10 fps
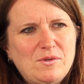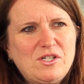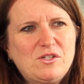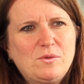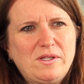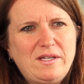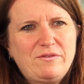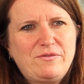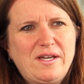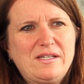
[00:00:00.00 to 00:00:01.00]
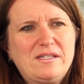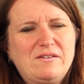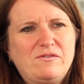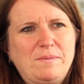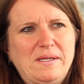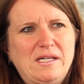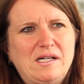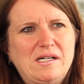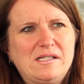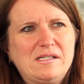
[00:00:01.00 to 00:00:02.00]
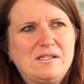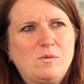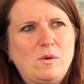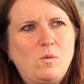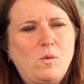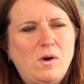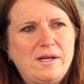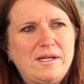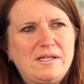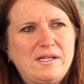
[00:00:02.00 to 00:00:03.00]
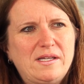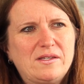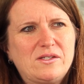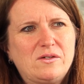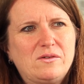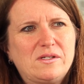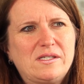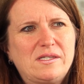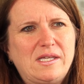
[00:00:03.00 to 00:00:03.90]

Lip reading: was just really effective because we wanted to get the students